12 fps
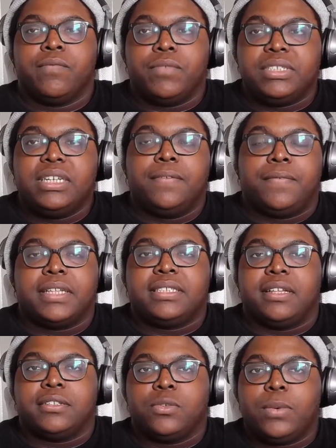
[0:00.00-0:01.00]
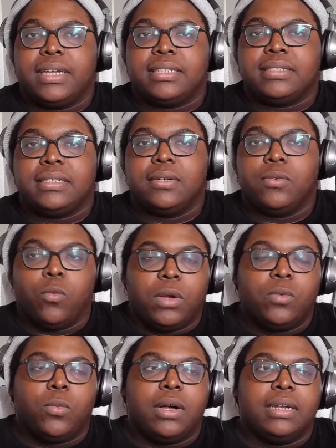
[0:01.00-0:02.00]
Vegeta fought Cell twice.
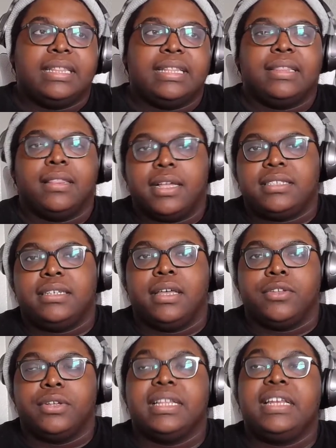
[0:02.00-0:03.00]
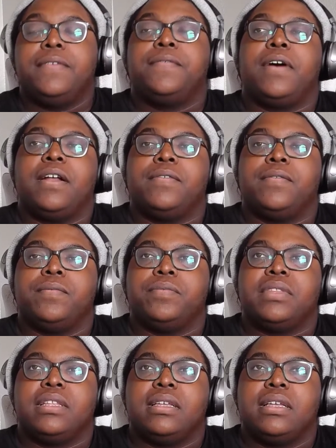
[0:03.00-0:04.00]
Won one and then lost the other. And then he fought...
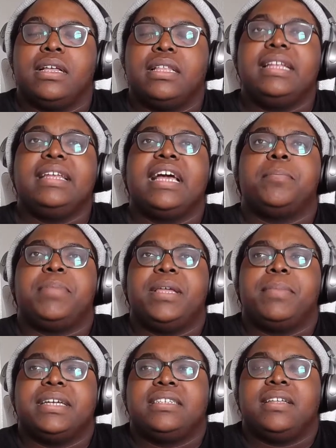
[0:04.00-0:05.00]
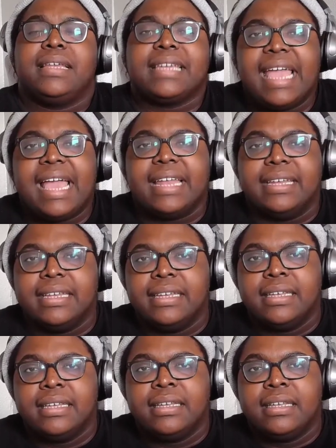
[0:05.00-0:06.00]
And then he got beat by Cell again.
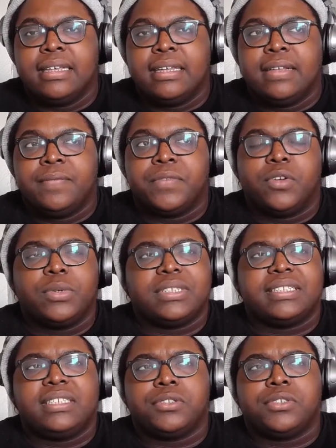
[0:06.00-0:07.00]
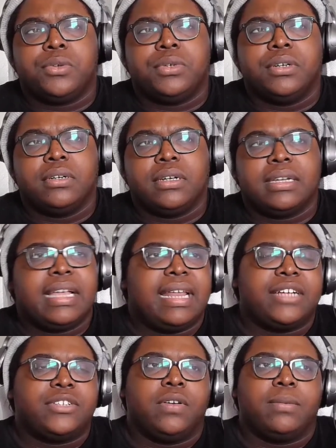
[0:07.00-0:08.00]
Or was it Cell Junior? I can't
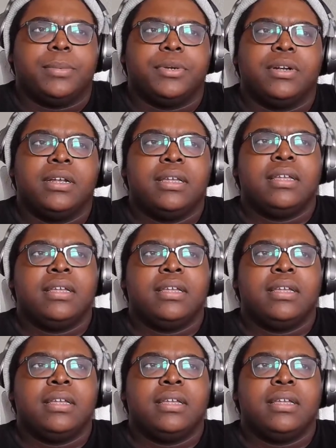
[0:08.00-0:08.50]
actually remember.